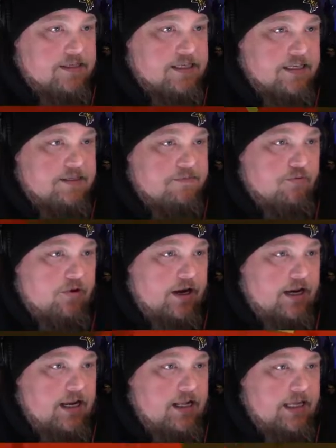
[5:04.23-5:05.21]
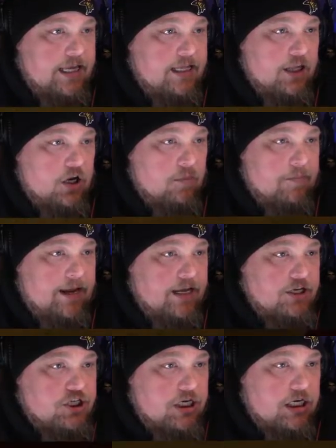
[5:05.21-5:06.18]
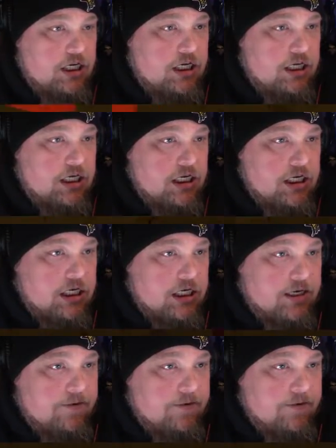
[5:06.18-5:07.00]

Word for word: is pretty neat little mansion.